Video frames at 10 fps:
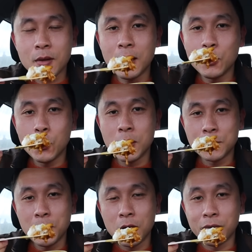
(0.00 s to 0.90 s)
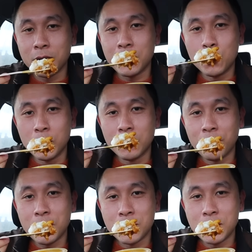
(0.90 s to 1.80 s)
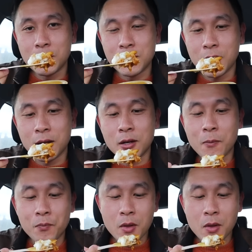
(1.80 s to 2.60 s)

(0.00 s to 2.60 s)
and it works perfectly with the fish and chips together.